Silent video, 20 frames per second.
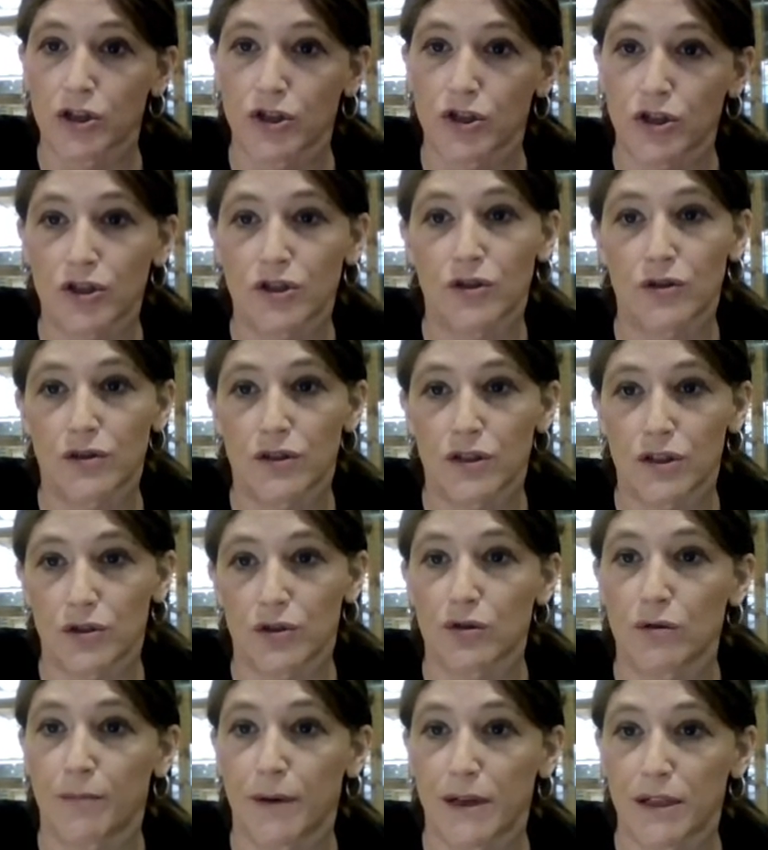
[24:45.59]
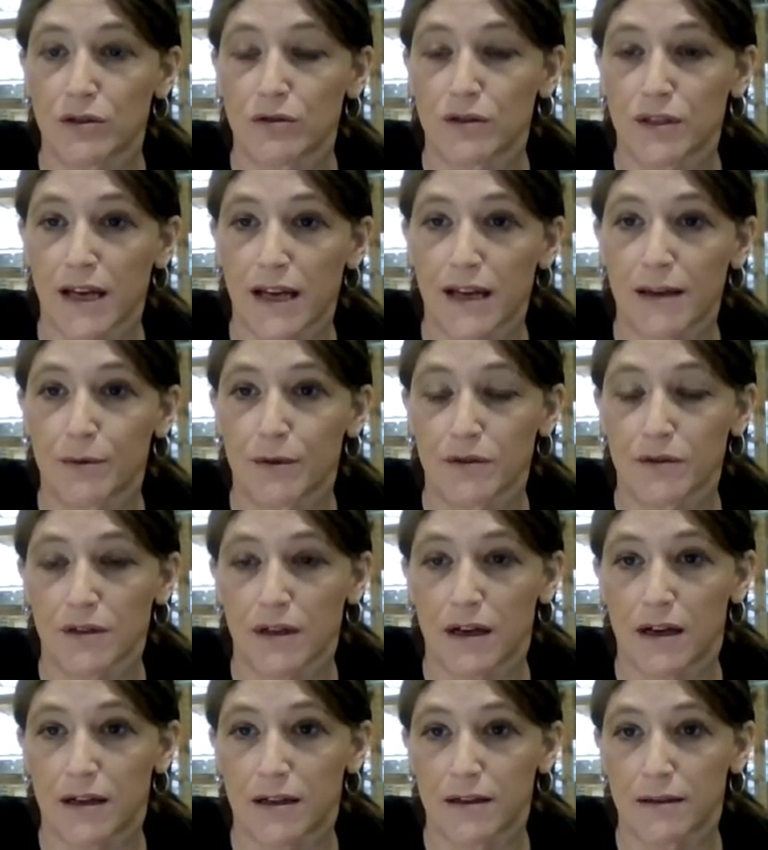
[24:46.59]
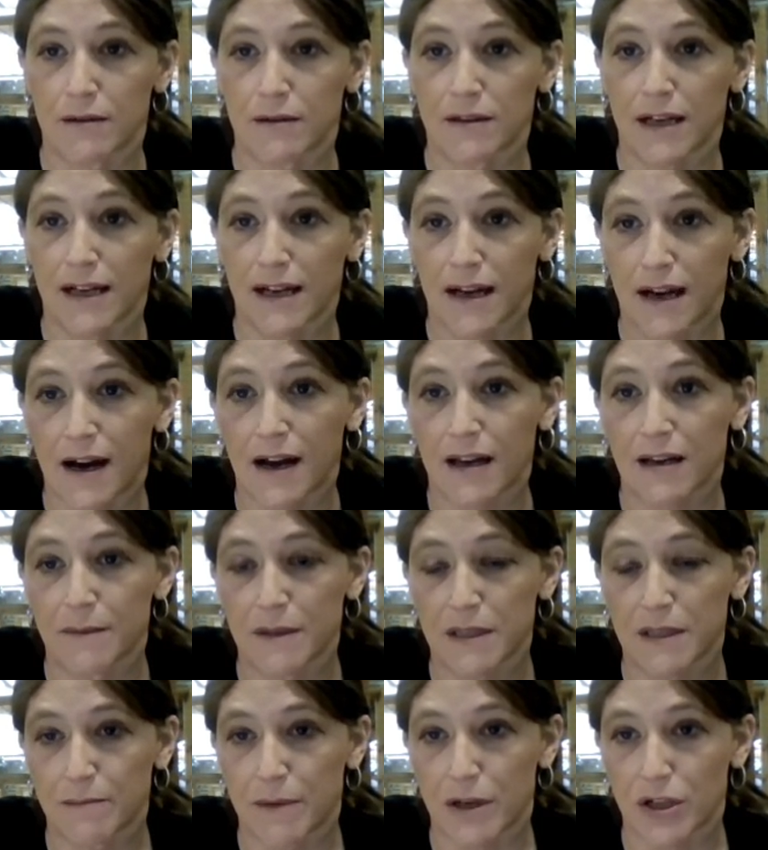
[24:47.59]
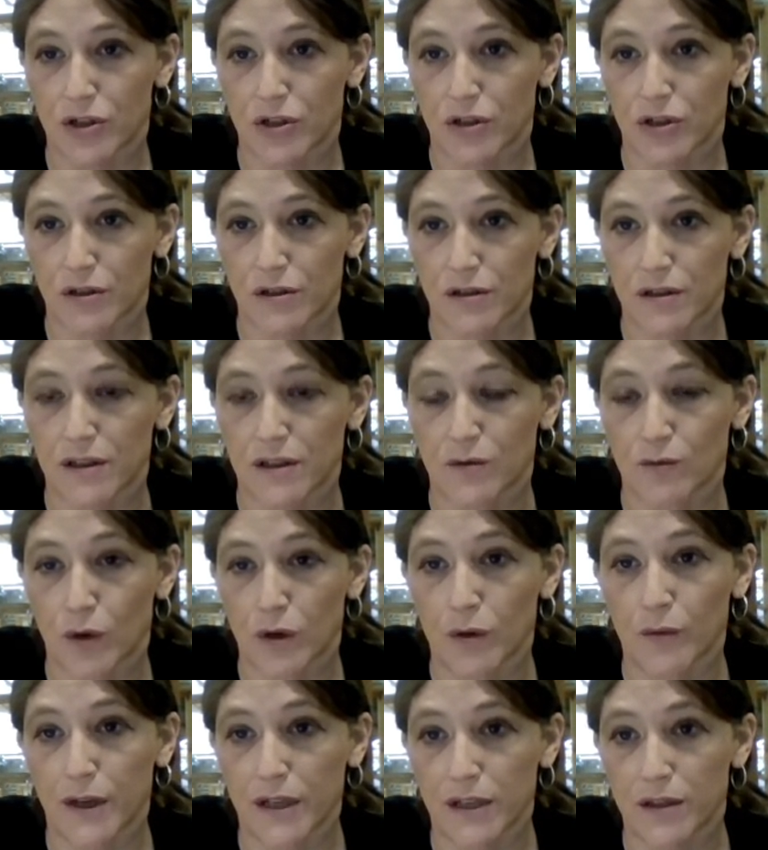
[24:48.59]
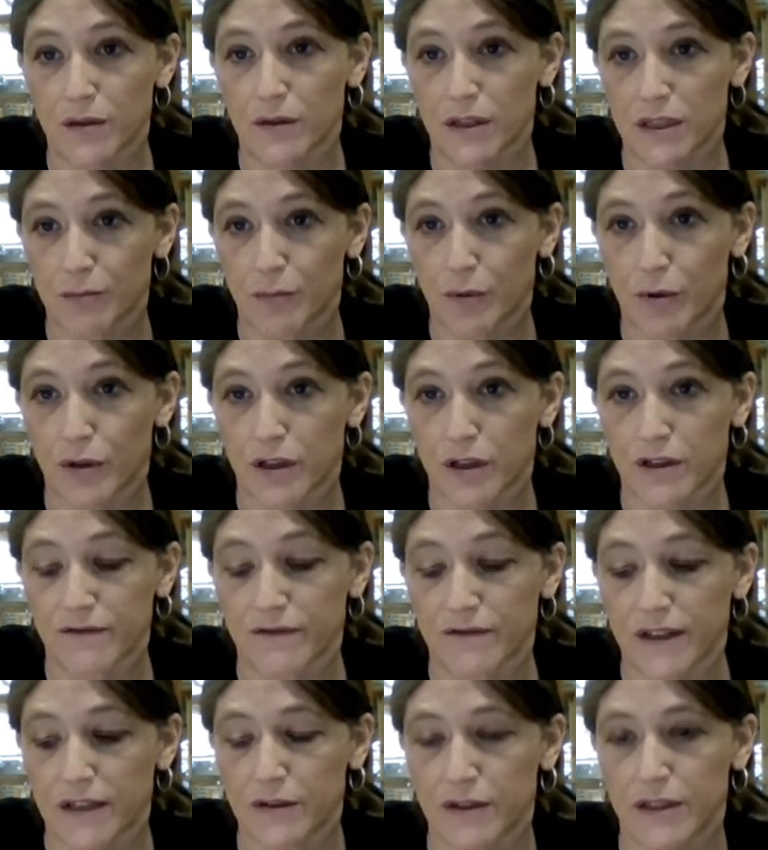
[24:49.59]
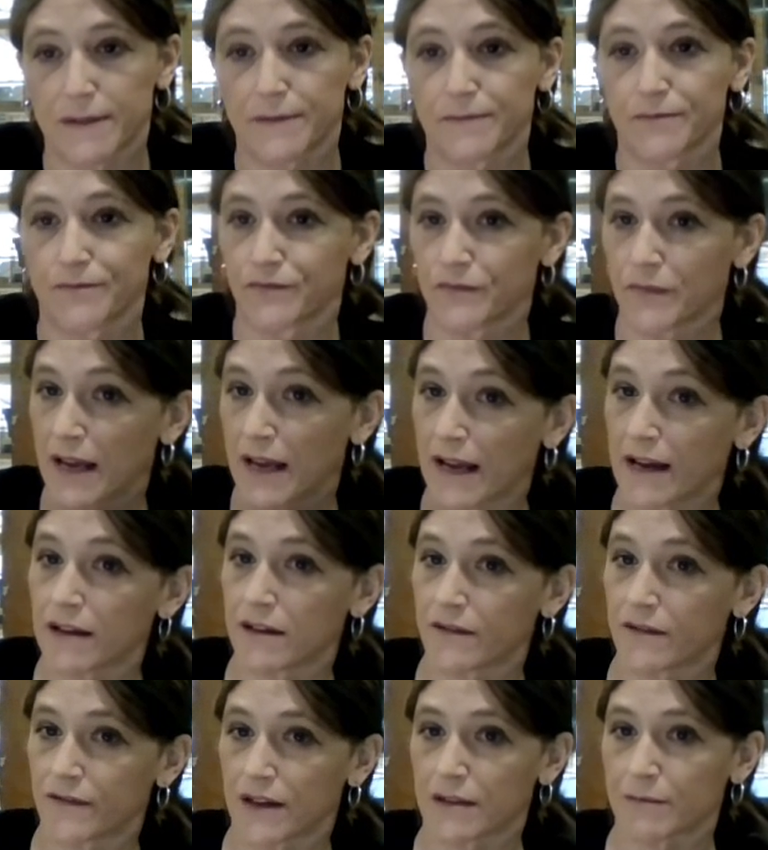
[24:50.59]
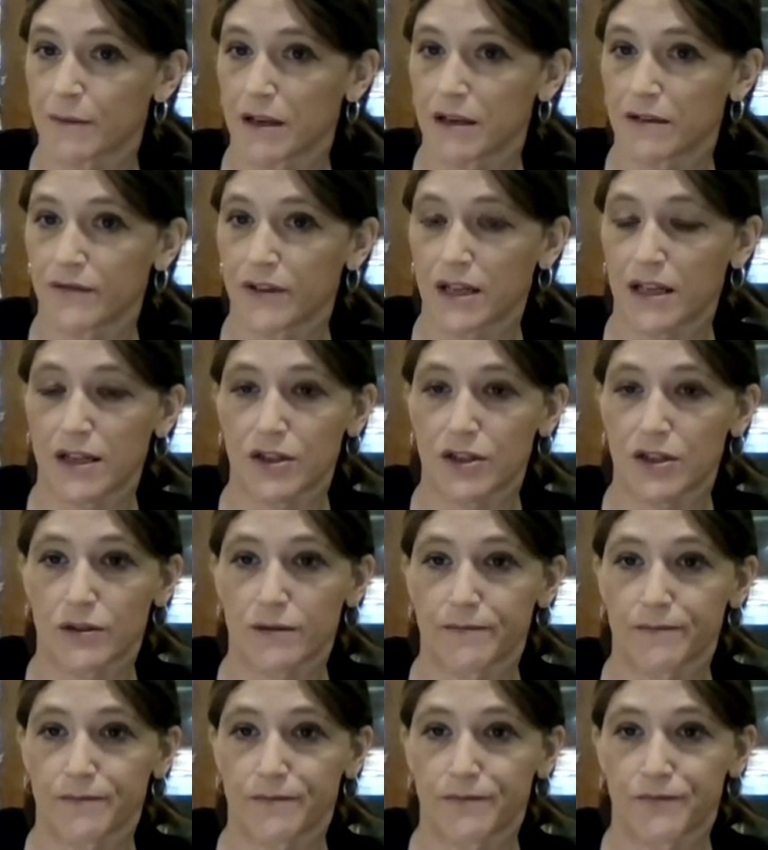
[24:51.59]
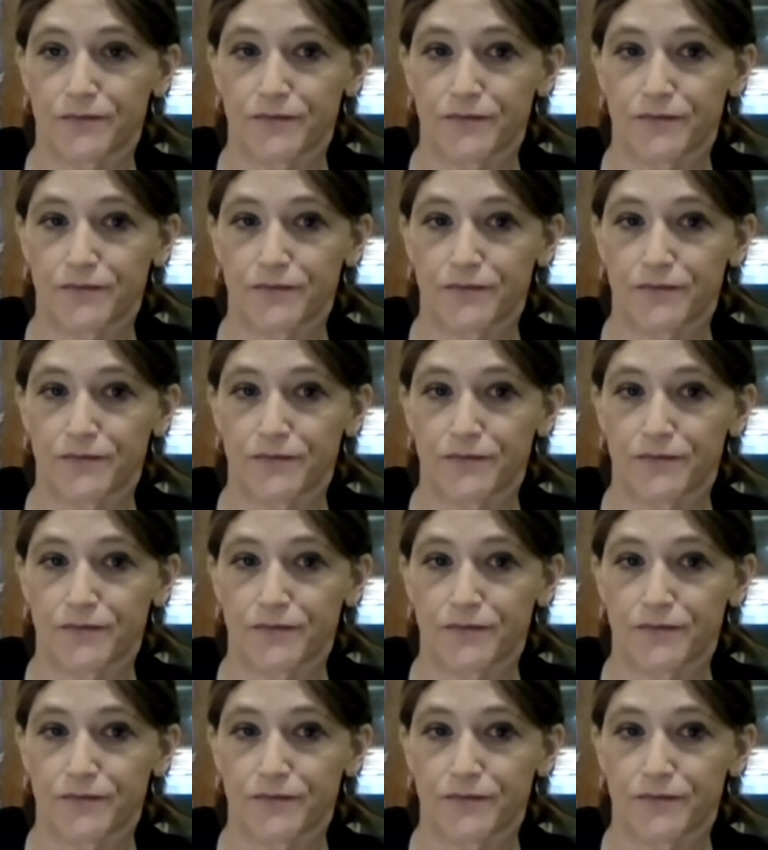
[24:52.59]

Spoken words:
Just using 2x2 tables on dichotomous measures is one way to explore confounding and effect modification.